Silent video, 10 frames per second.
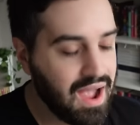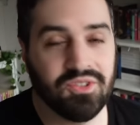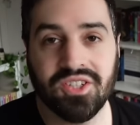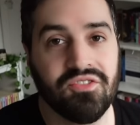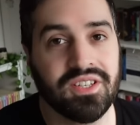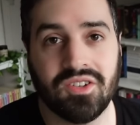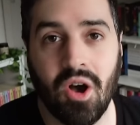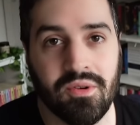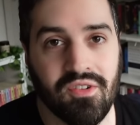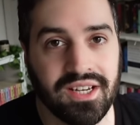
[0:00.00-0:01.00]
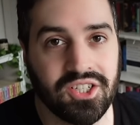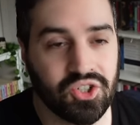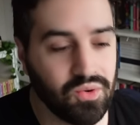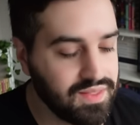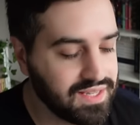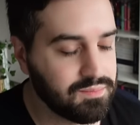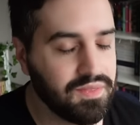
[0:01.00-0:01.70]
I'm just gonna risk copyright to show you this,